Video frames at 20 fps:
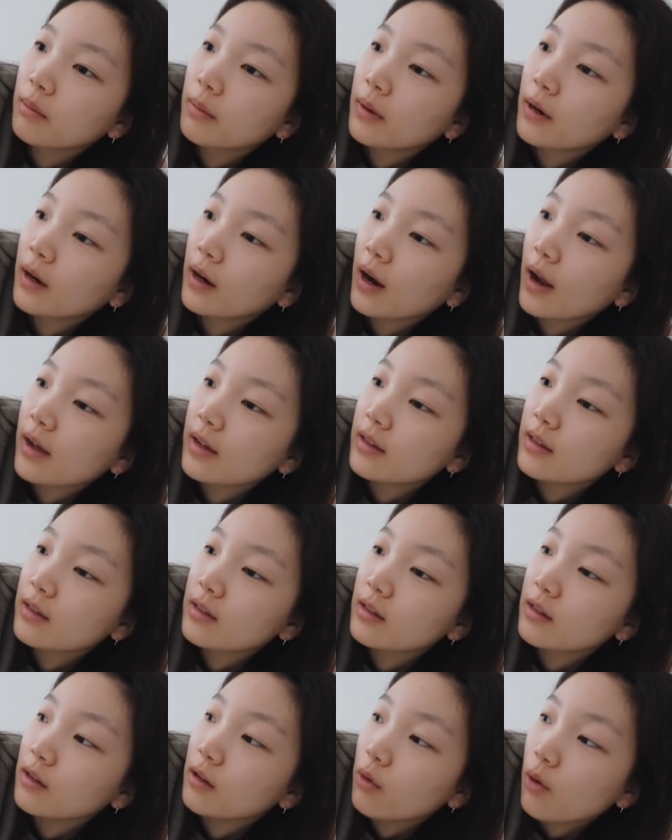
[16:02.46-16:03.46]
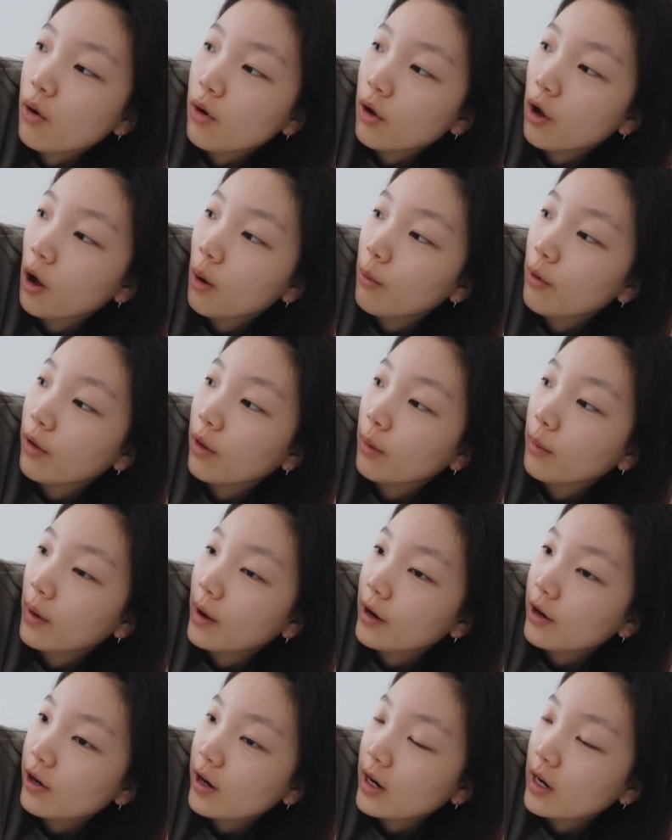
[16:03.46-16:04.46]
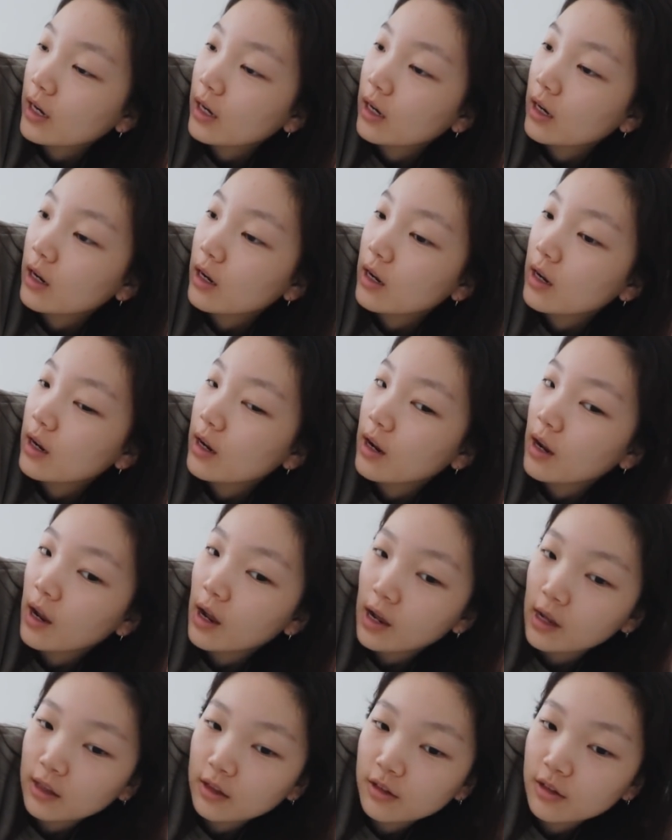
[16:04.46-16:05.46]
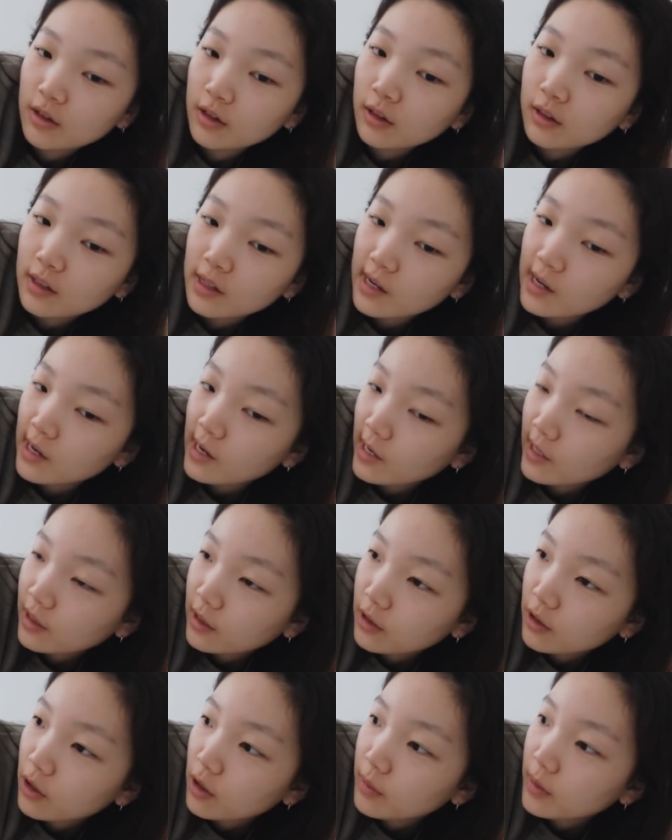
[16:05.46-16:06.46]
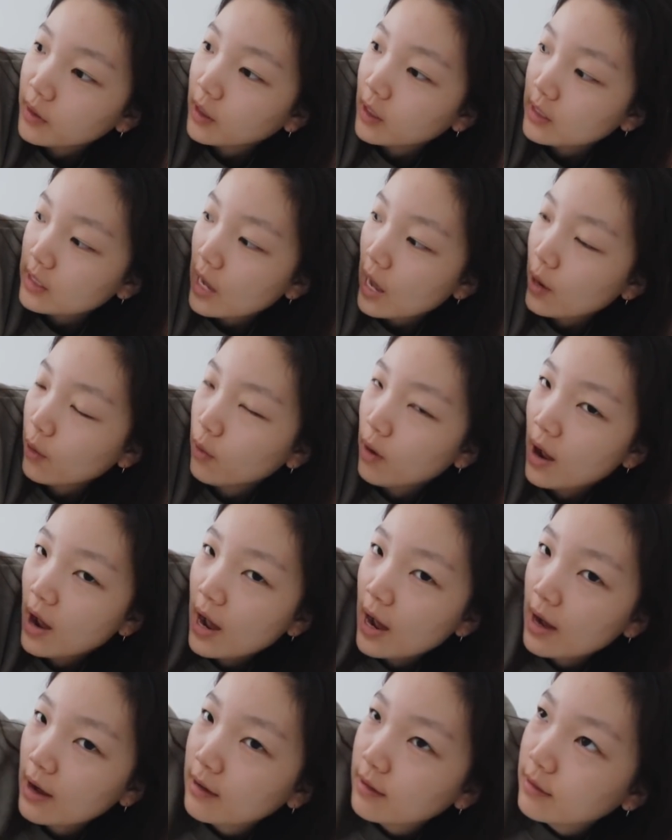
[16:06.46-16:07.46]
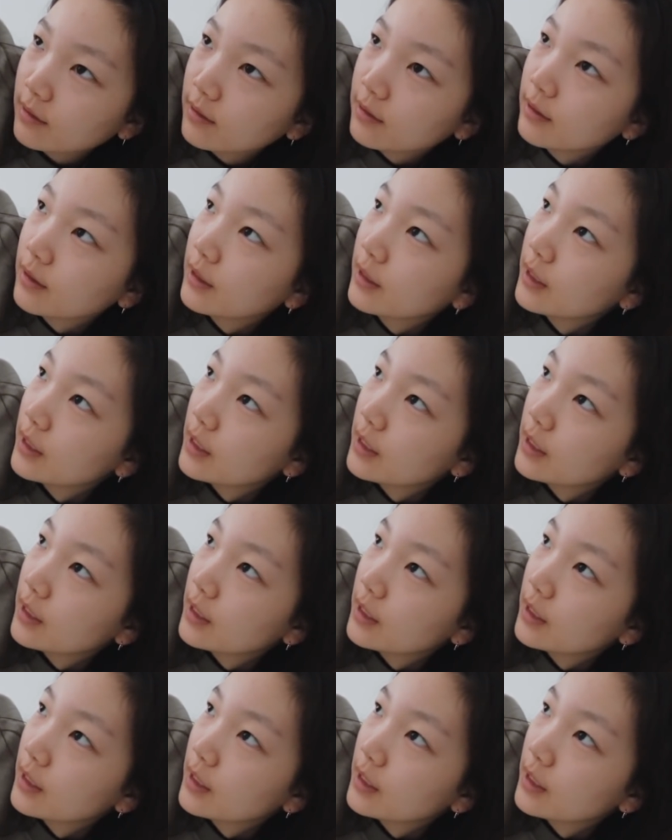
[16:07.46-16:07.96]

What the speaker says: but I still woke up with a migraine. I took Tylenol because I don't have